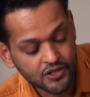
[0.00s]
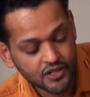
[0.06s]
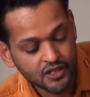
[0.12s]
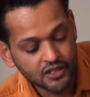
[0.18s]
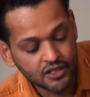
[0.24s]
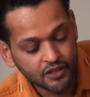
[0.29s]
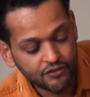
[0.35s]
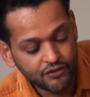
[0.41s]
and
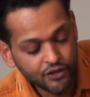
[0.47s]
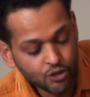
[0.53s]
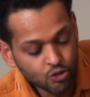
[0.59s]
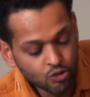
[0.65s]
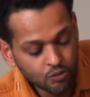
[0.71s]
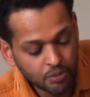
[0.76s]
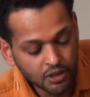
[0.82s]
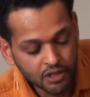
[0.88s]
to fuel
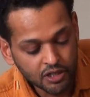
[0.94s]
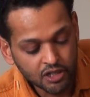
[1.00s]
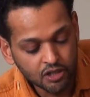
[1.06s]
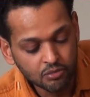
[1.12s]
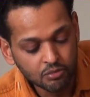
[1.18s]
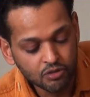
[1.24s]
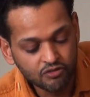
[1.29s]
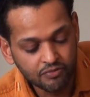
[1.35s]
political
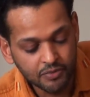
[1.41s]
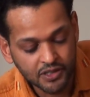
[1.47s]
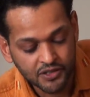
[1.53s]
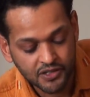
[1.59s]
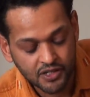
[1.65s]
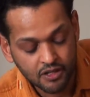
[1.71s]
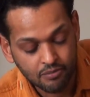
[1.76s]
movements in